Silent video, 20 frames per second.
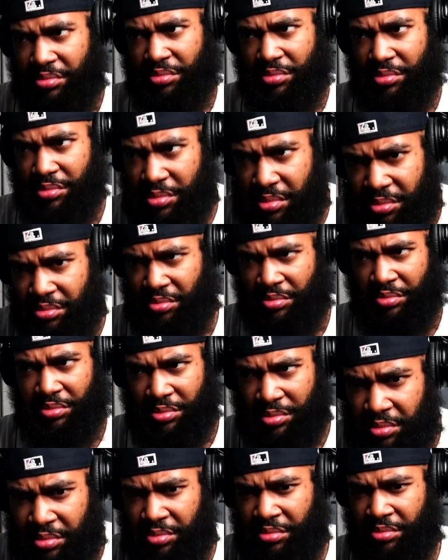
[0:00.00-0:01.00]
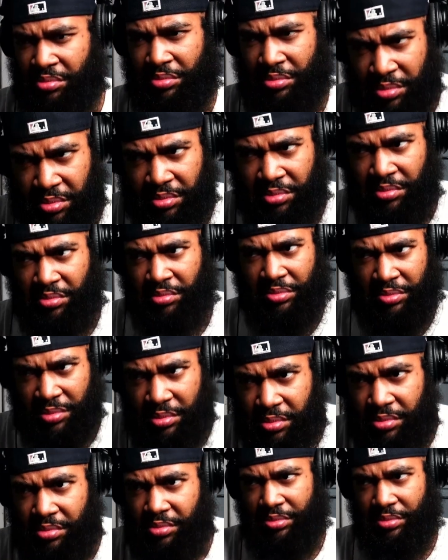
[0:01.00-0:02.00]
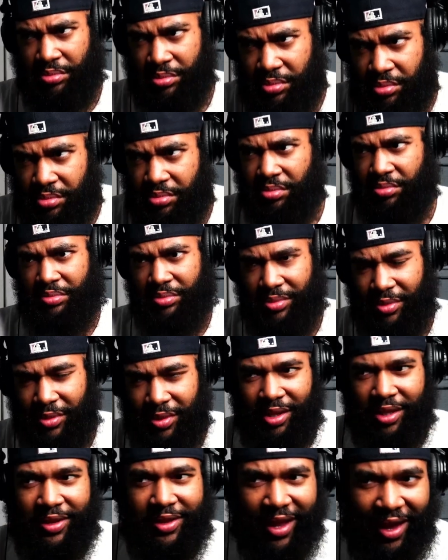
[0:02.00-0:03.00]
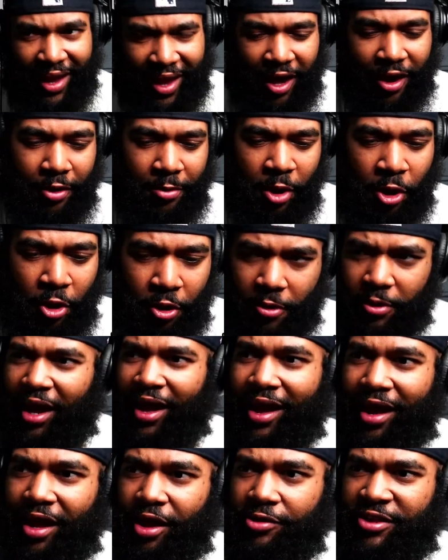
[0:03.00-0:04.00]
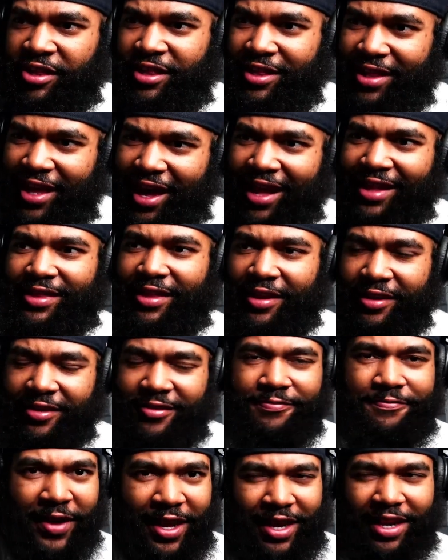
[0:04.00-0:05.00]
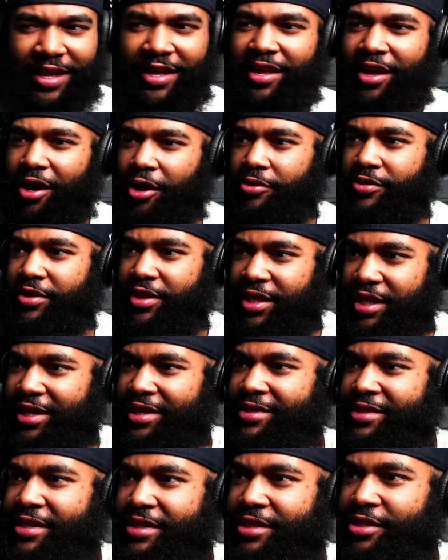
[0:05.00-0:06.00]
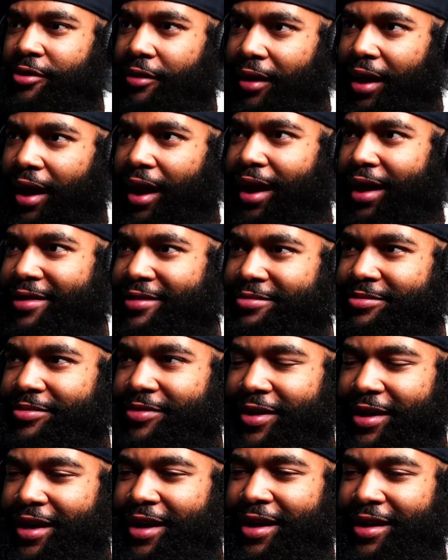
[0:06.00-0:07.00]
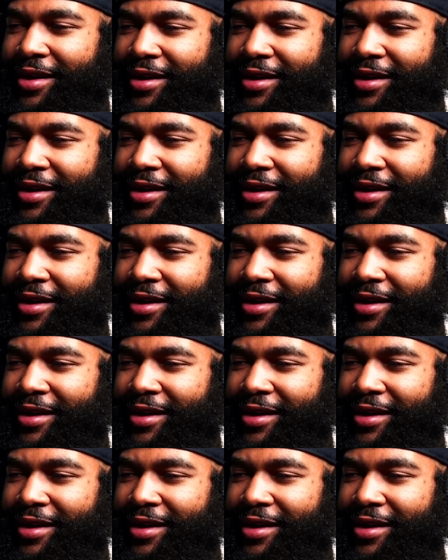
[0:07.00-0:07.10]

Yeah. Yo. Damn, who the hell yeah. shot this video? Jesus Christ, bro.